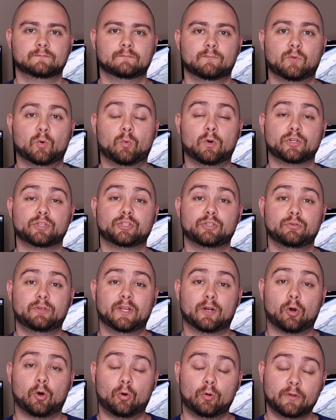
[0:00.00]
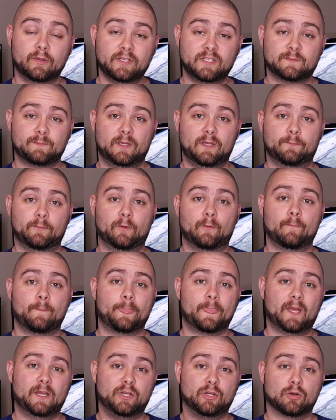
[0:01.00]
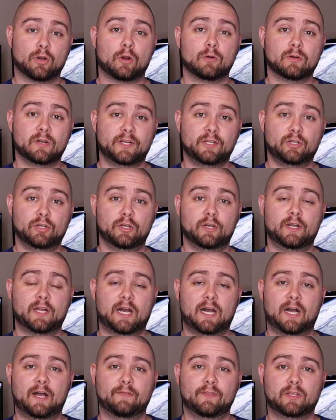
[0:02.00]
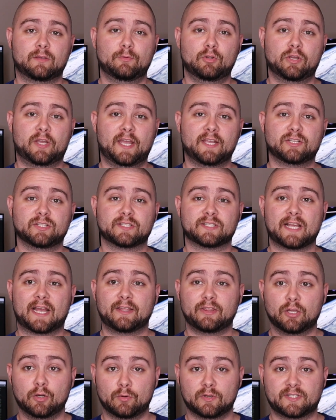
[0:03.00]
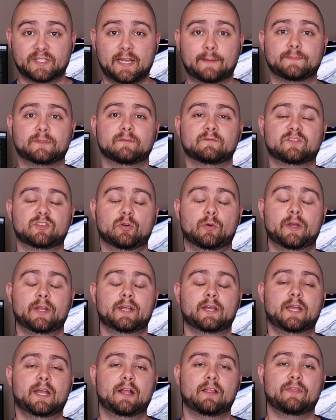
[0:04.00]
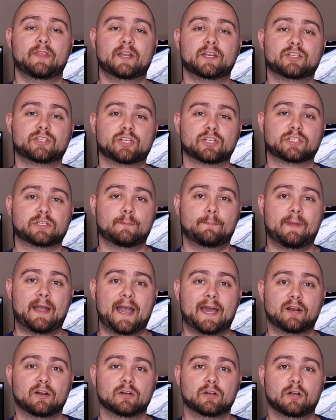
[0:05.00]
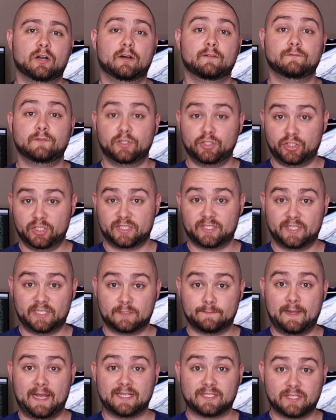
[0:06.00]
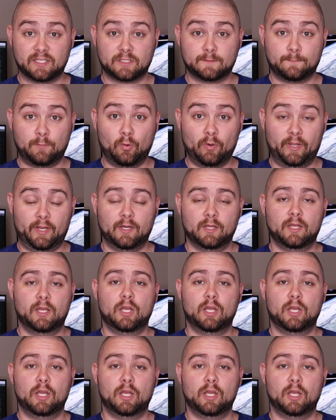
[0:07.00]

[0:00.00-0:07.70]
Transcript: But once you get a hold of these people and you're already good on the communication side, they're receptive to it, then it's just a matter of logistics past this point.